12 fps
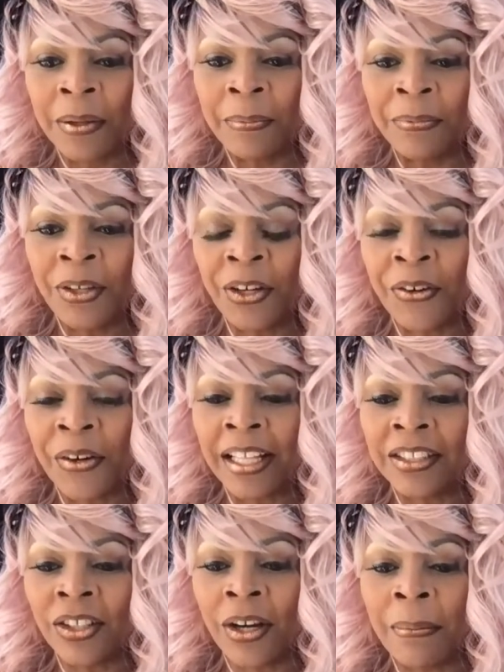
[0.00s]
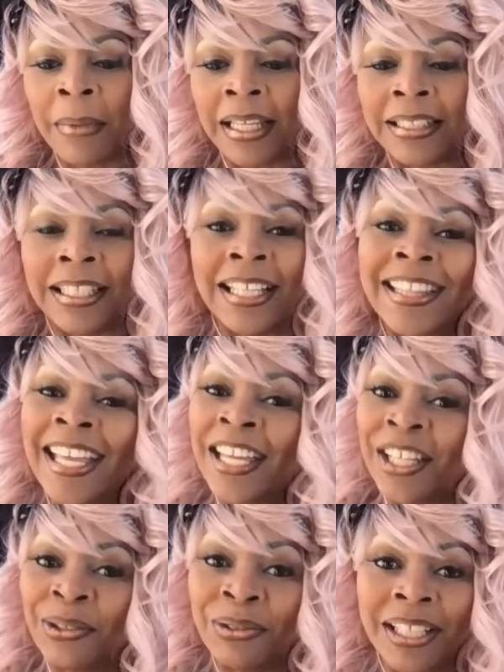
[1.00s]
Your grands are amazing. Thank
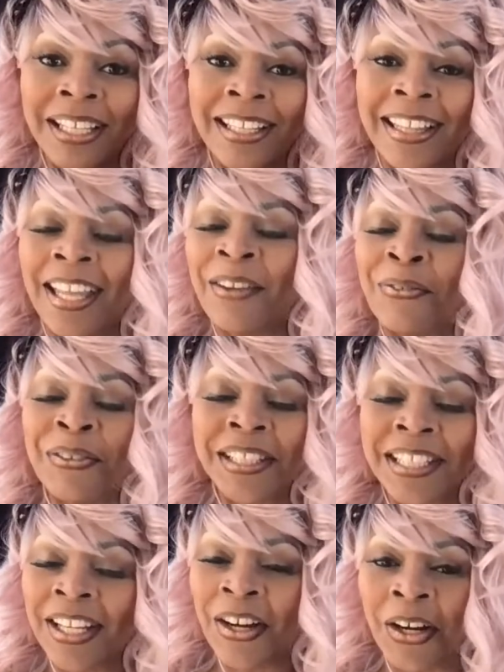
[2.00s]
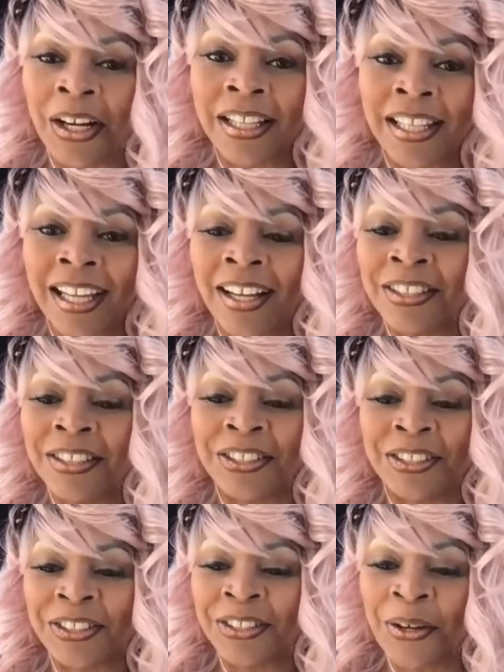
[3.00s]
you, Lynn. They really are. They were
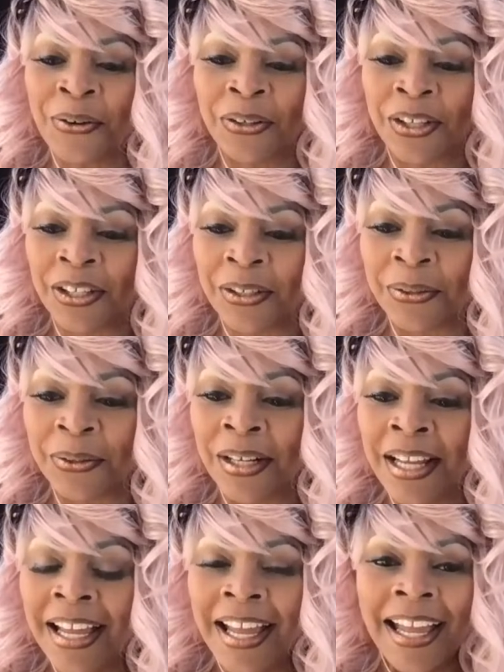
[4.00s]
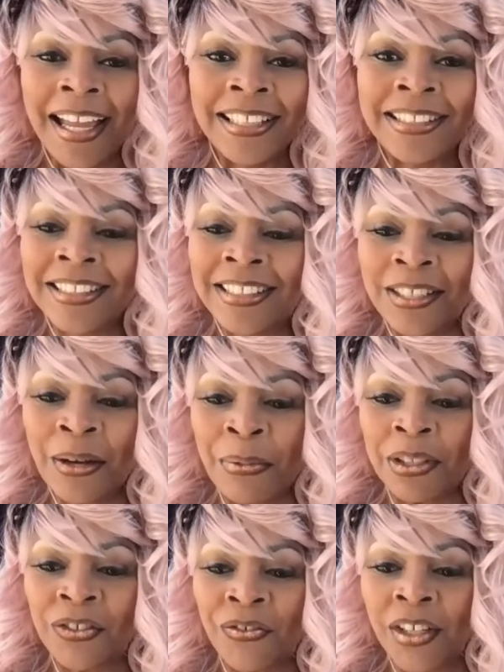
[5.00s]
so cute. Just so
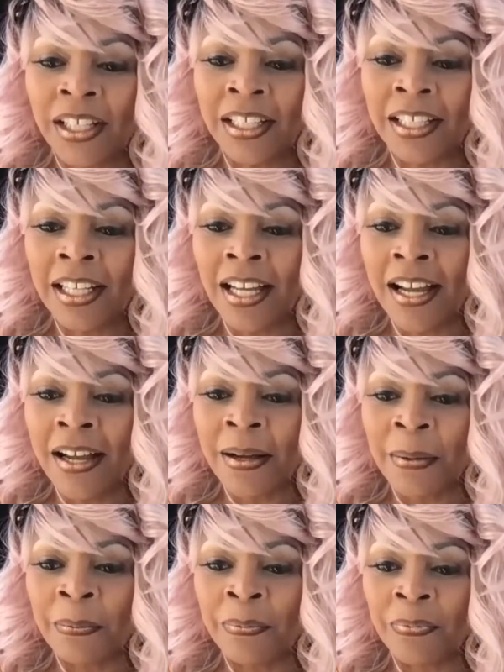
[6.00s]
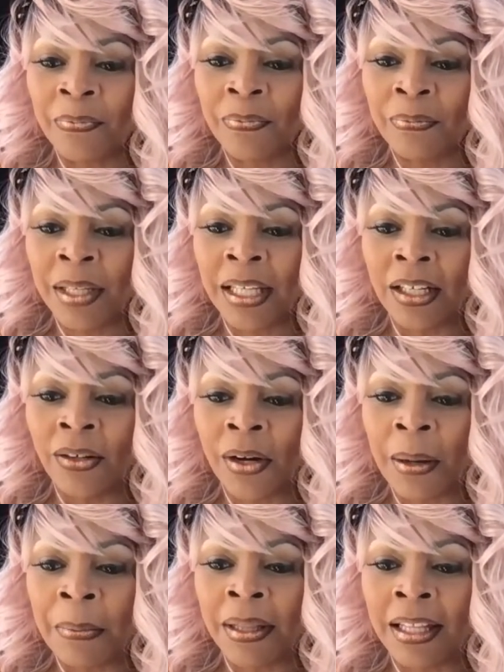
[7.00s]
much fun being a
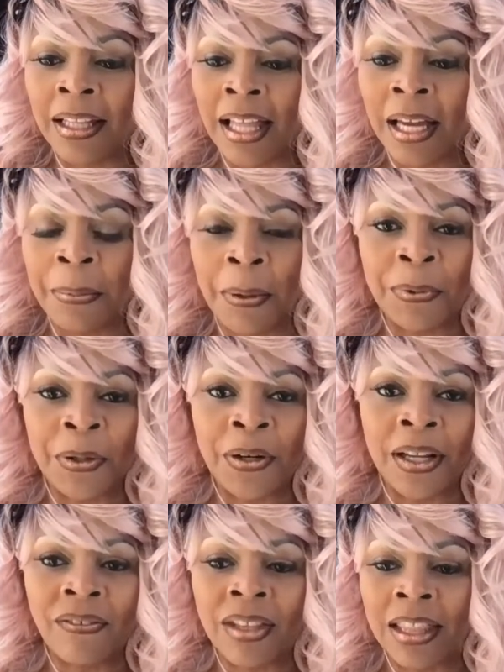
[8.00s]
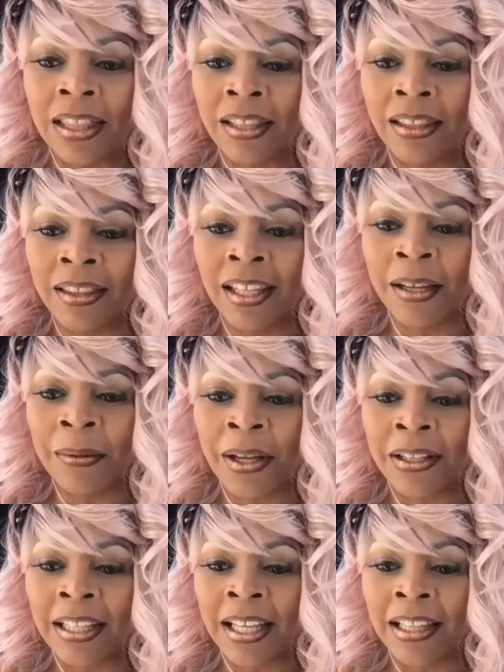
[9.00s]
grandmother. A lot of people don't even think about that.